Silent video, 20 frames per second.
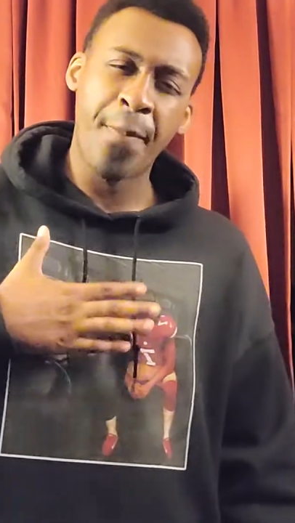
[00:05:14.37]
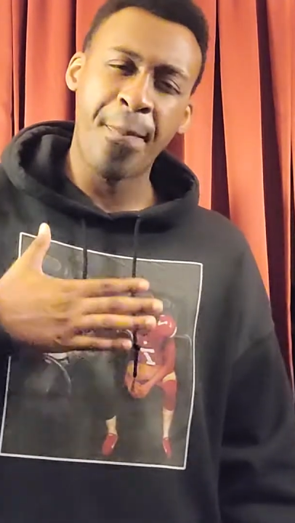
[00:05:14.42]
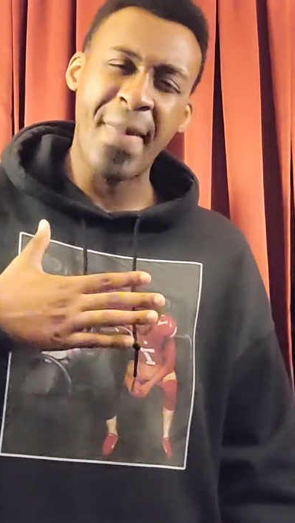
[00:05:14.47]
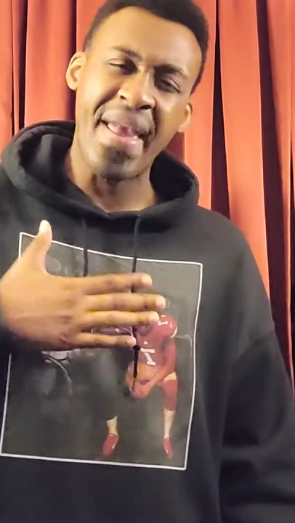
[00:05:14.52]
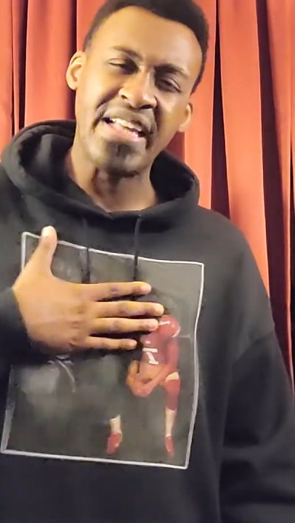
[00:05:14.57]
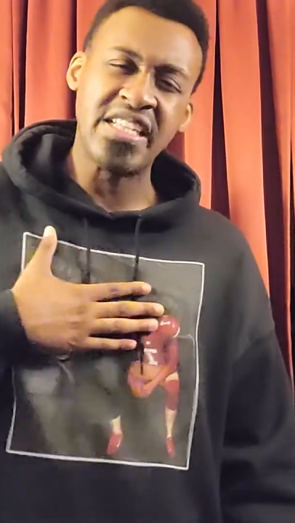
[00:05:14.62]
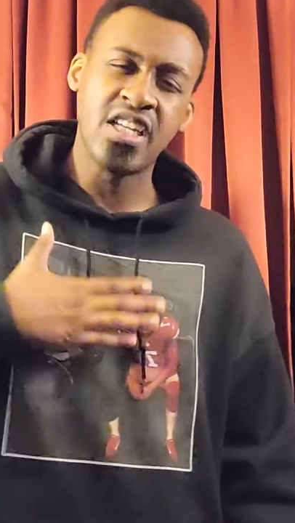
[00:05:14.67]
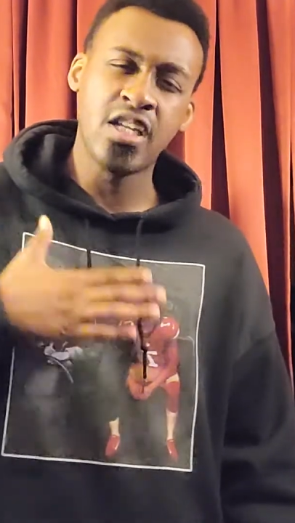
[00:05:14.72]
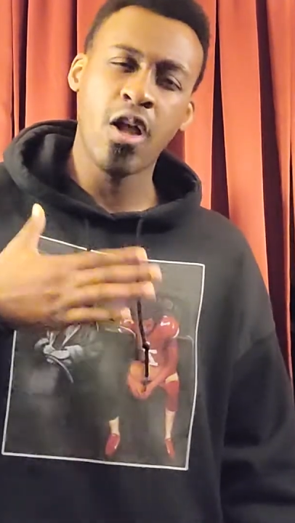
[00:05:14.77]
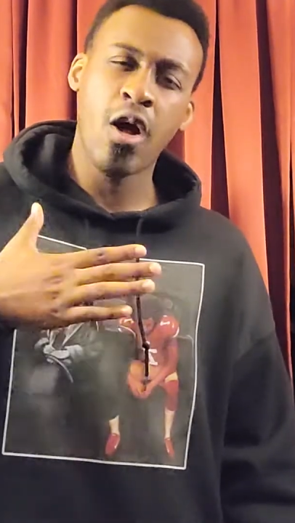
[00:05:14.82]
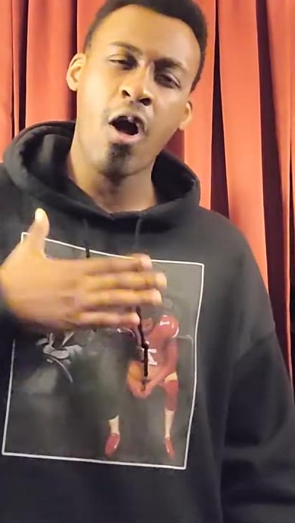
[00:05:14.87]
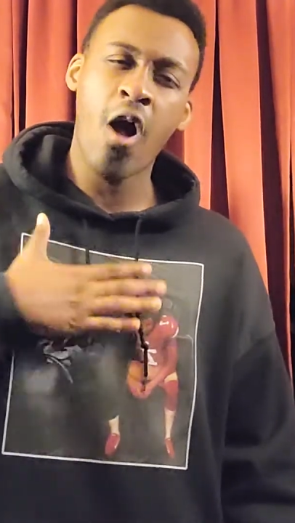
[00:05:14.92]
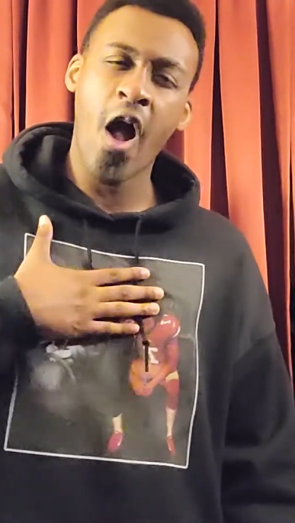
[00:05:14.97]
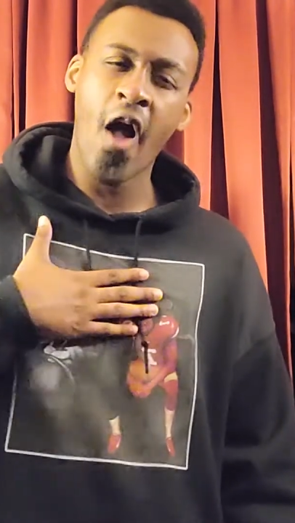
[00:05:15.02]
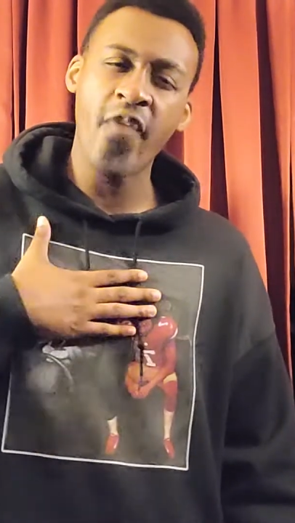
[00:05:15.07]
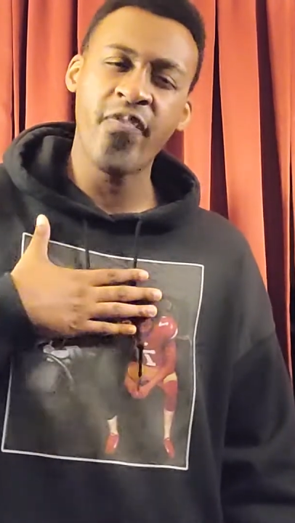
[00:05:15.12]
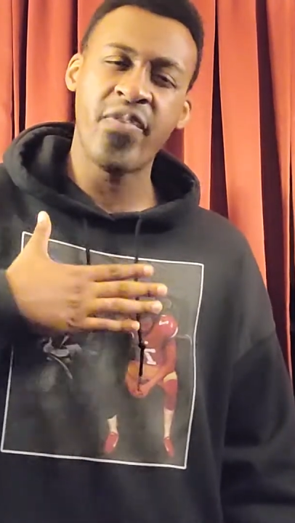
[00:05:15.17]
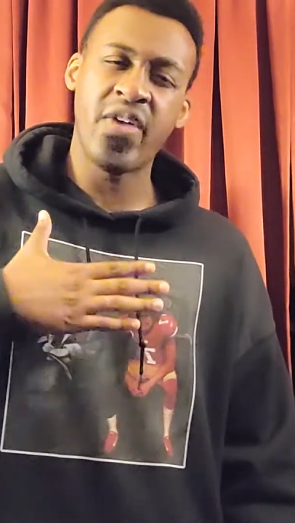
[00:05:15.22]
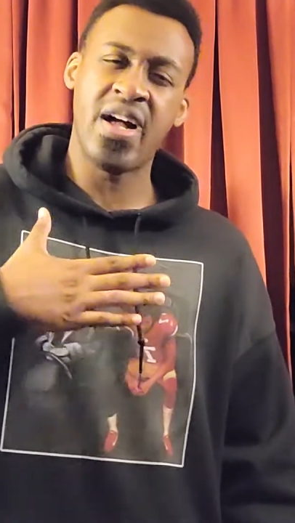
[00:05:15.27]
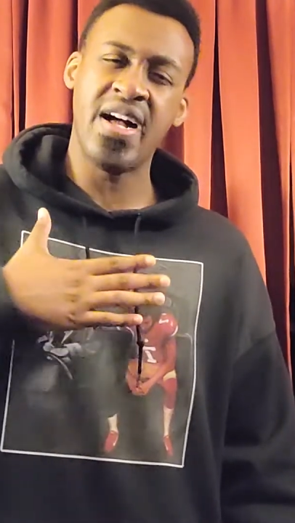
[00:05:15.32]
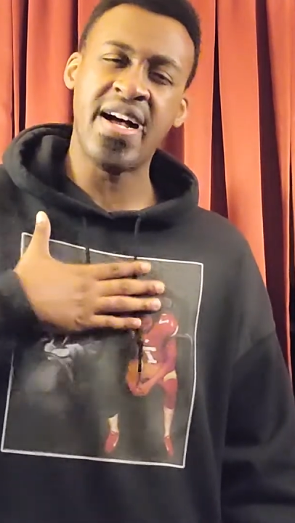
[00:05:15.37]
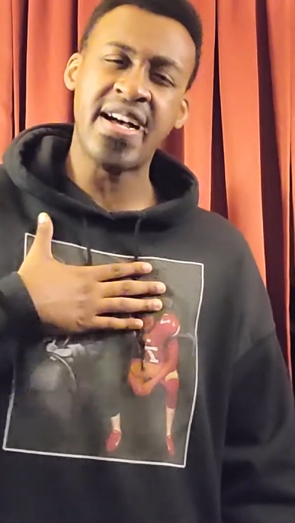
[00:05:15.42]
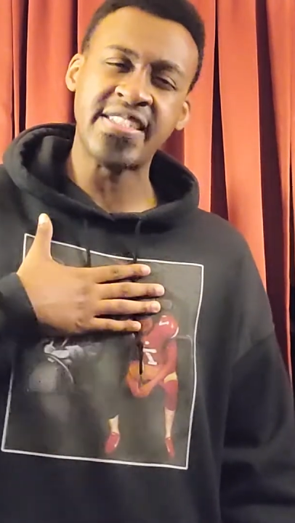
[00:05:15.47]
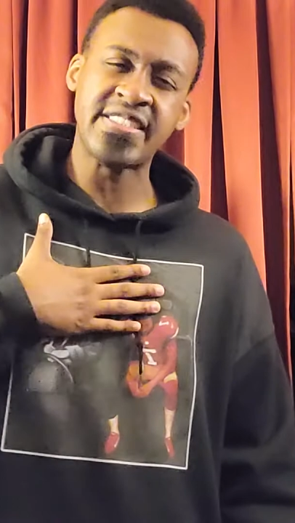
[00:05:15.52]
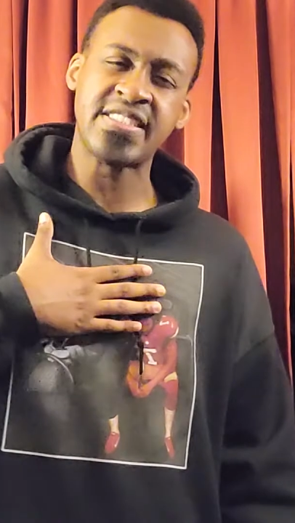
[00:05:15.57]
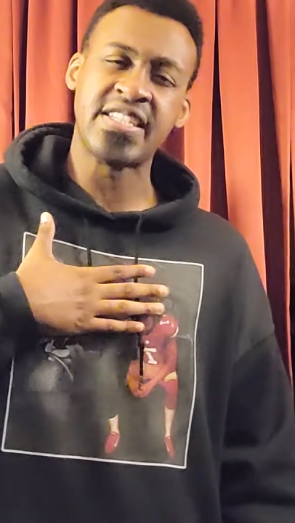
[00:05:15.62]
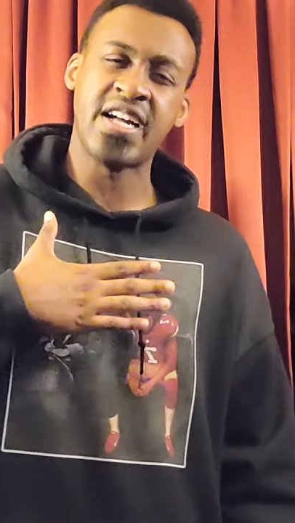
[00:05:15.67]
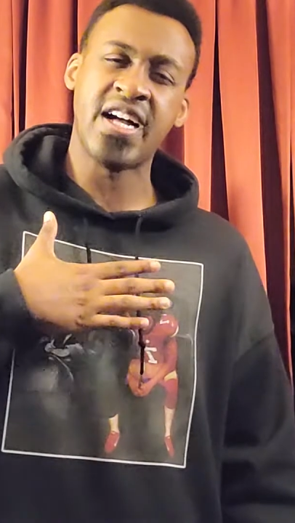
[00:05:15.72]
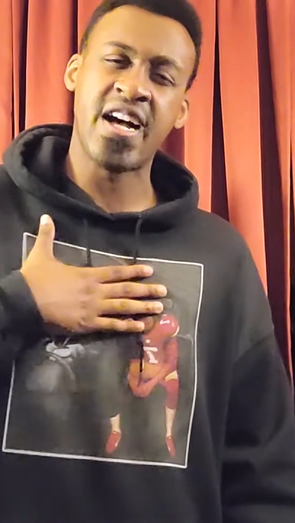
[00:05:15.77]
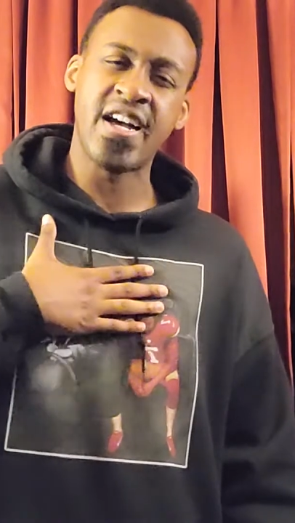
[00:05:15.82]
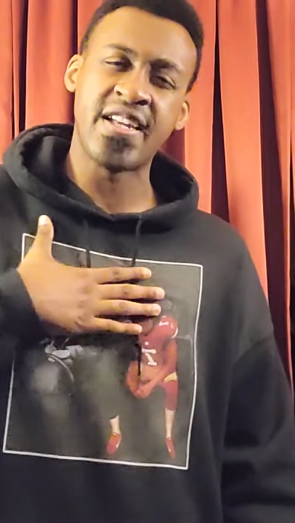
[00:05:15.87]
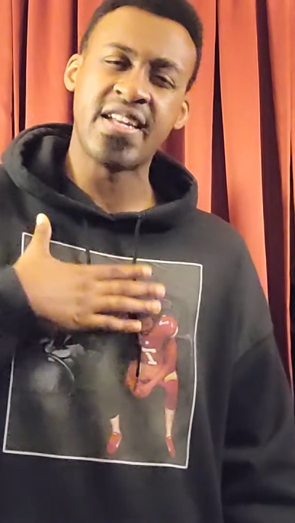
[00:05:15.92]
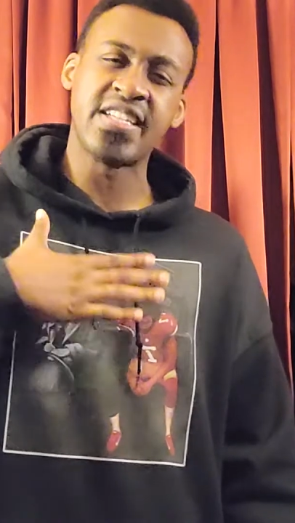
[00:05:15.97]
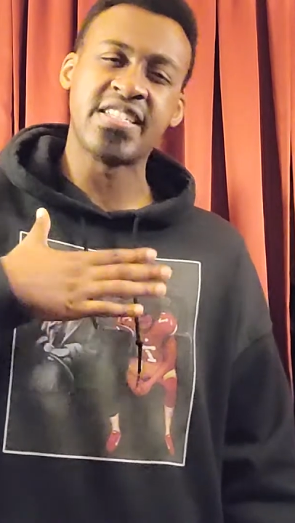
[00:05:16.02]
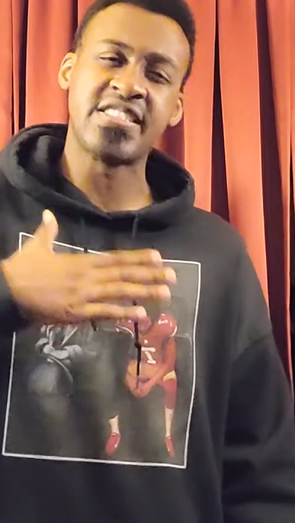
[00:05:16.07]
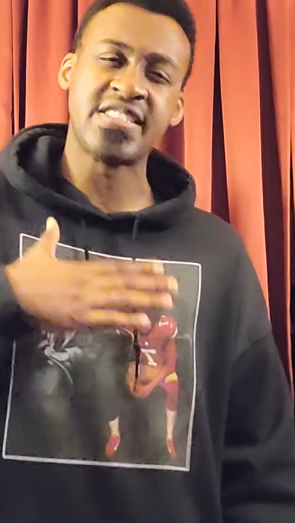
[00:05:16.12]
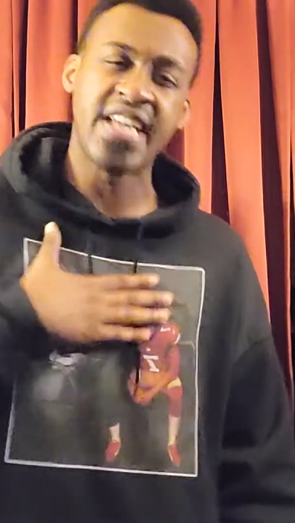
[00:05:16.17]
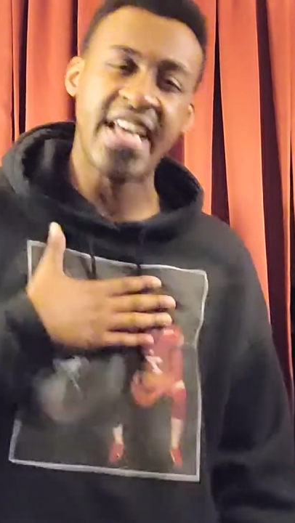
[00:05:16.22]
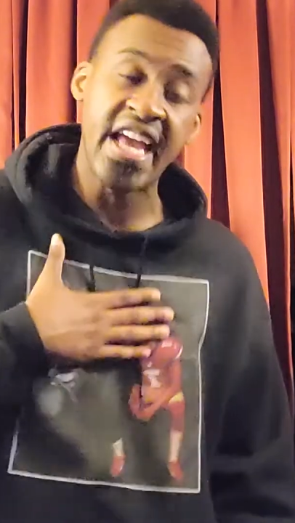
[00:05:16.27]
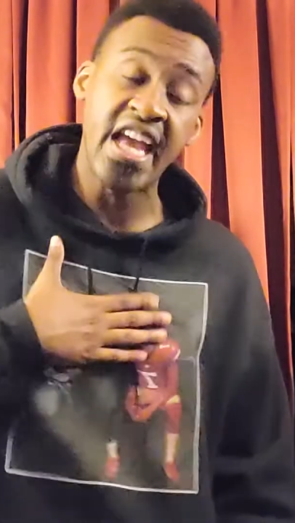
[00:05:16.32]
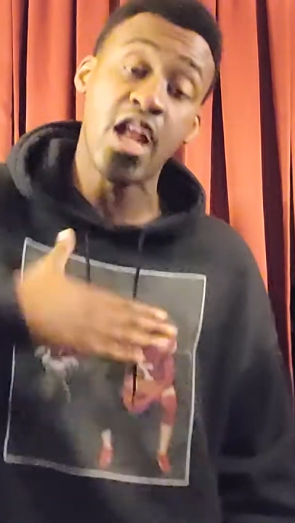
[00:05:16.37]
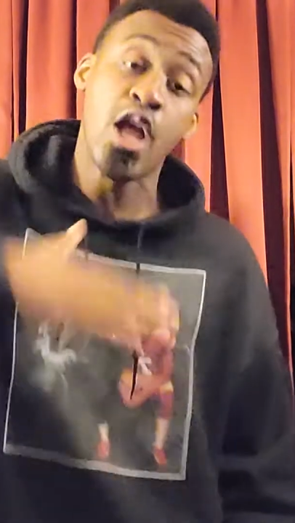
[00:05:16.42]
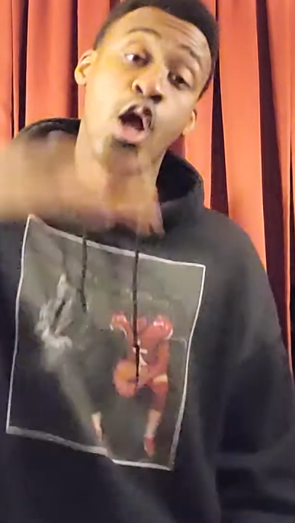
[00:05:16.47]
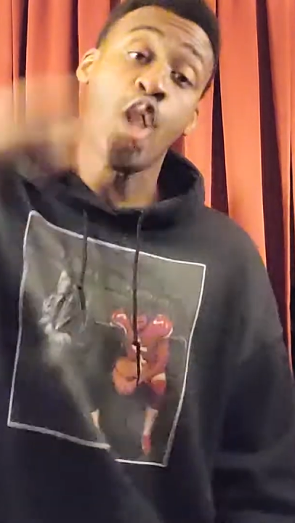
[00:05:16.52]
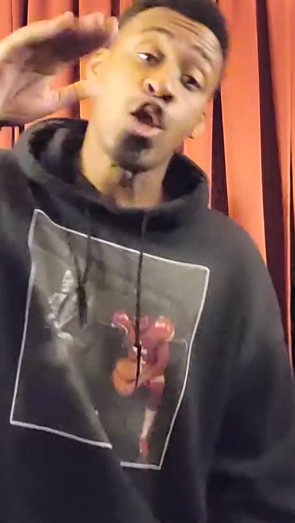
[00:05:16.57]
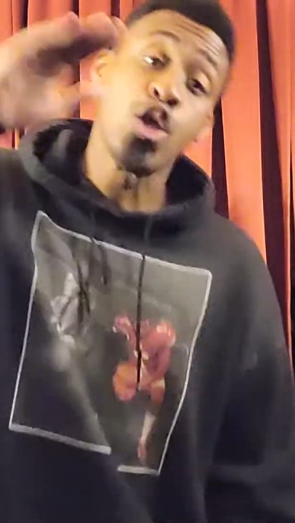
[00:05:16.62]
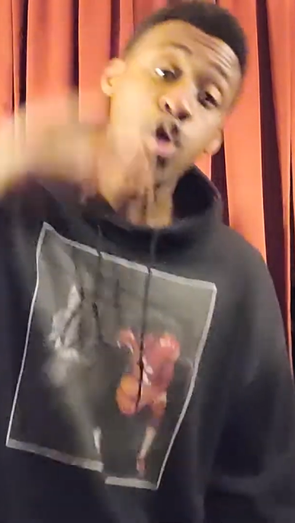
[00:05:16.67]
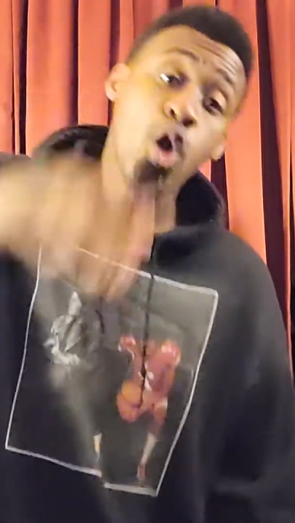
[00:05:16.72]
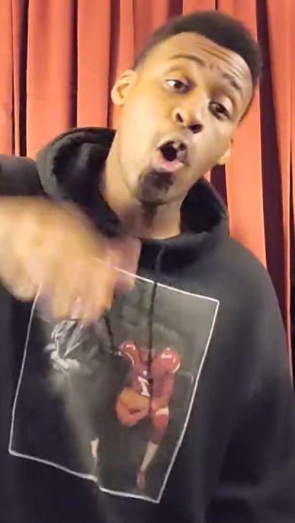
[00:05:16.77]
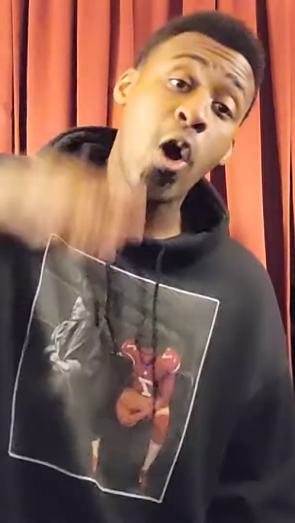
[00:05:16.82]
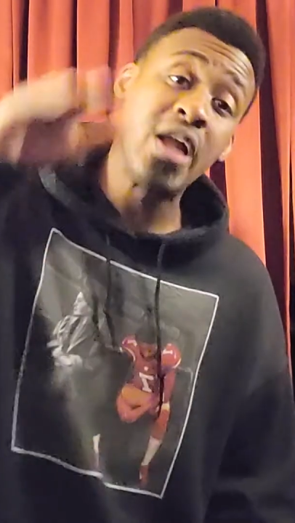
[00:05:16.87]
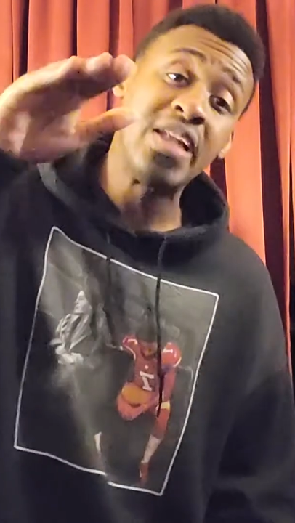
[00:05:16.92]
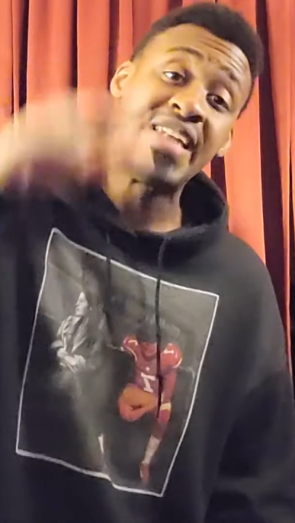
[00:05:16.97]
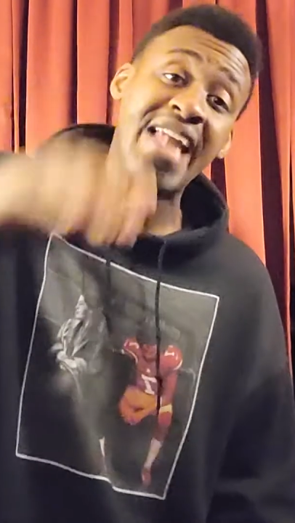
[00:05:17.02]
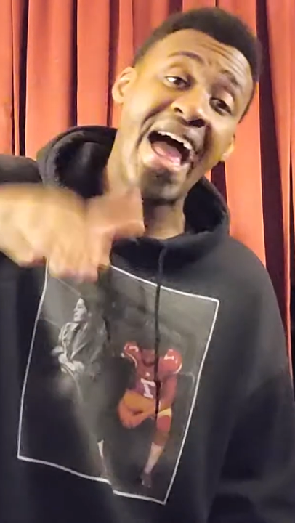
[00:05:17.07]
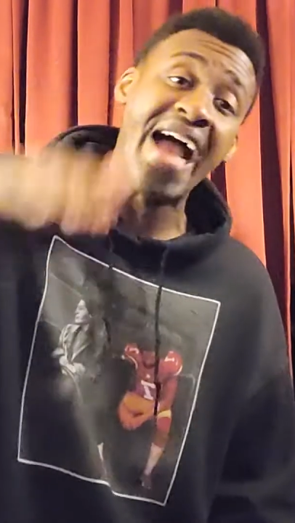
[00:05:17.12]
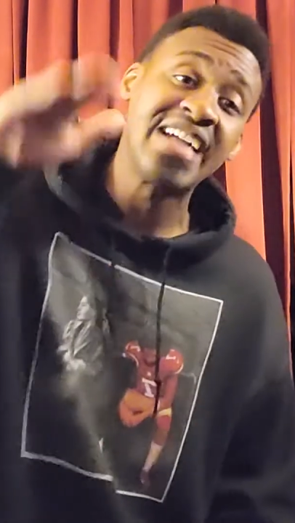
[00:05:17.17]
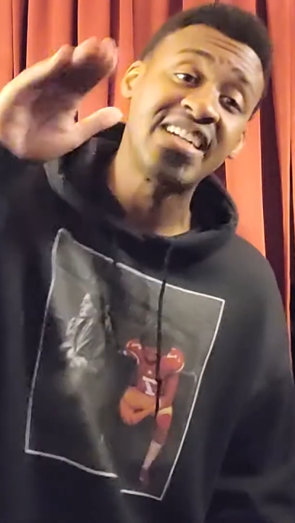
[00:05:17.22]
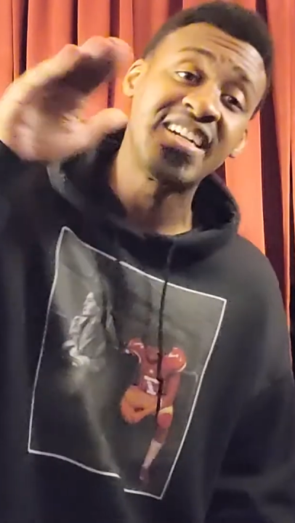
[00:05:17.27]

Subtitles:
makes it hard for us to understand your lack